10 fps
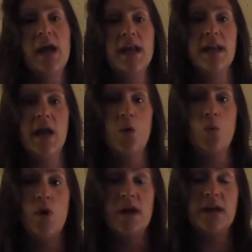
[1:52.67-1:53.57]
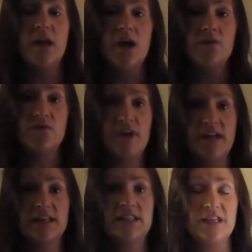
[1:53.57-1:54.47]
Now what
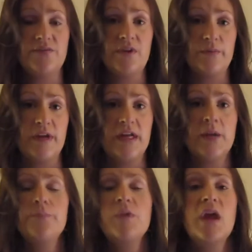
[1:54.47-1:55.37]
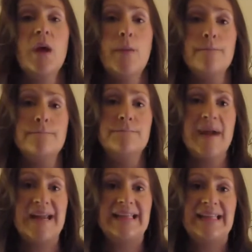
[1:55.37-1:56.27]
affects CVP?
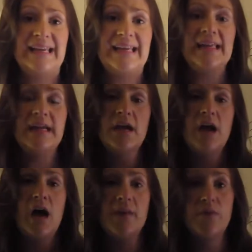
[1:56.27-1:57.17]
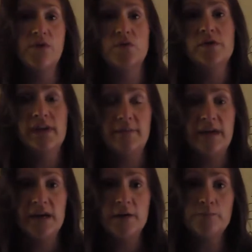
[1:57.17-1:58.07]
Mainly
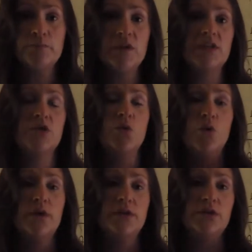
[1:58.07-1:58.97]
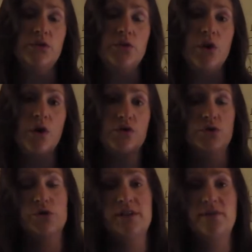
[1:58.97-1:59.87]
hypovolemia is going to cause your
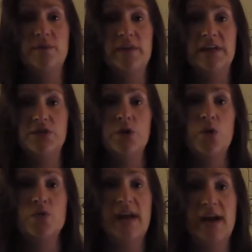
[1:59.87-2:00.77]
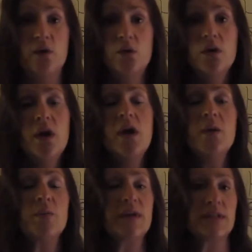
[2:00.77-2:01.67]
CVP to go down,
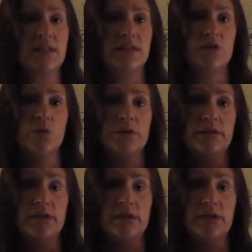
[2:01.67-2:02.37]
because that's going to